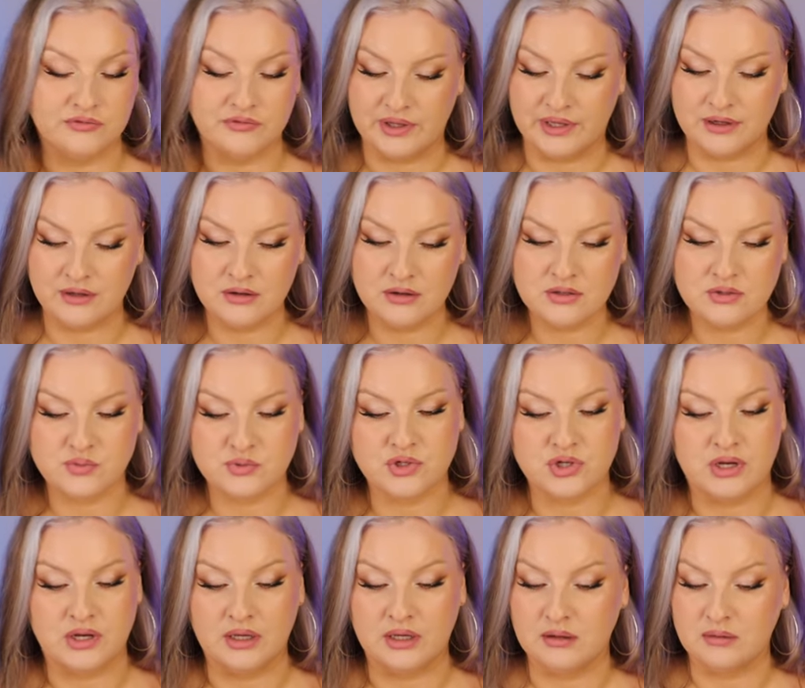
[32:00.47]
flankers,
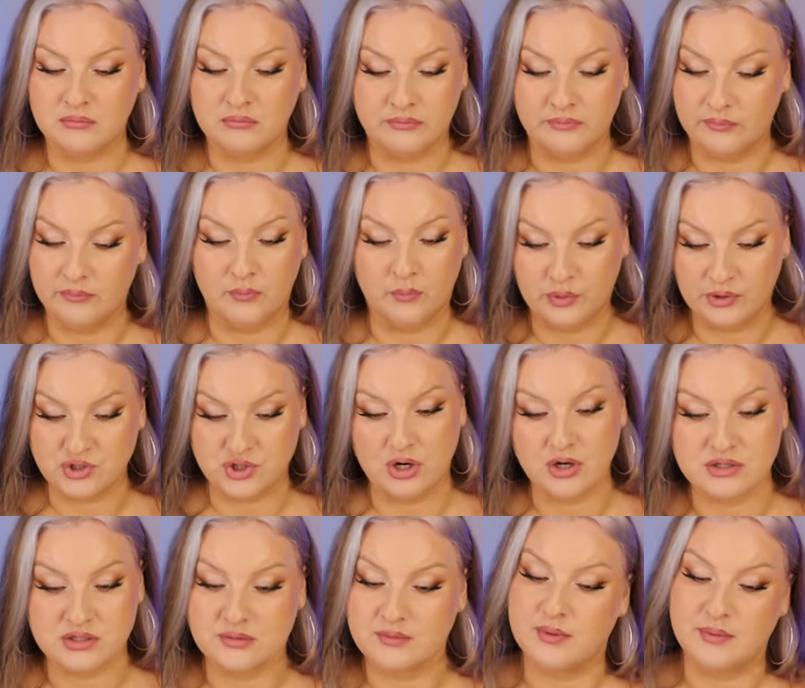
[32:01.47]
which
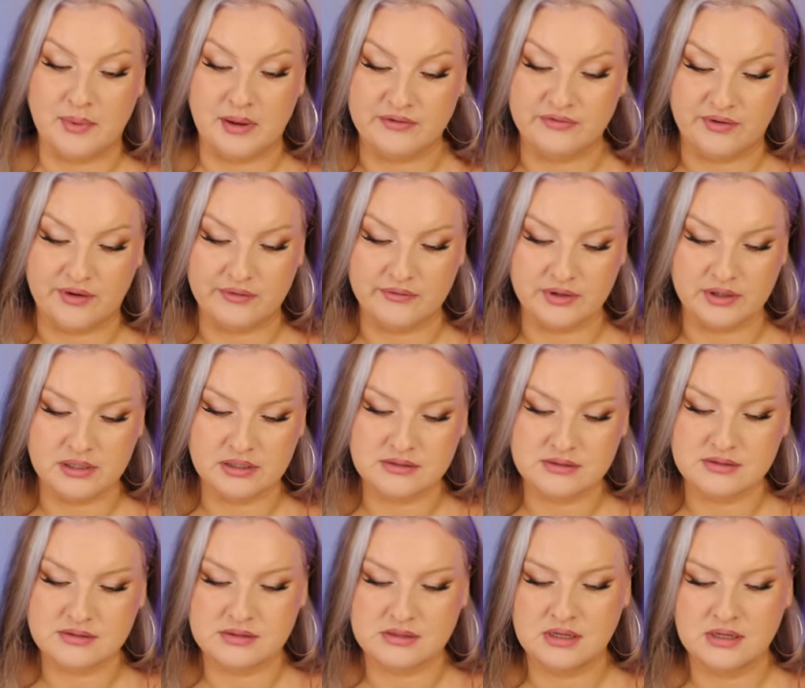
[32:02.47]
are some of my
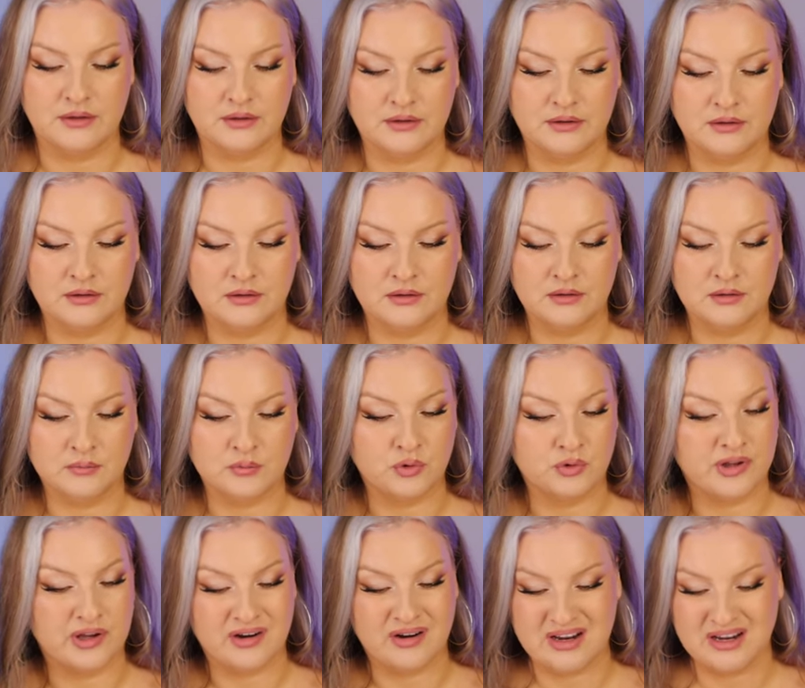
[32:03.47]
favorites.
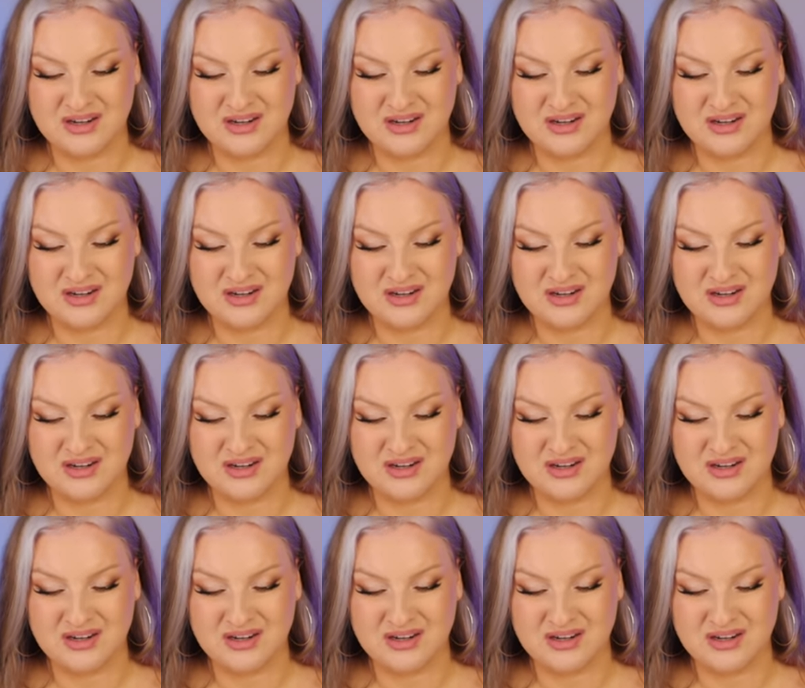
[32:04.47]
Mugler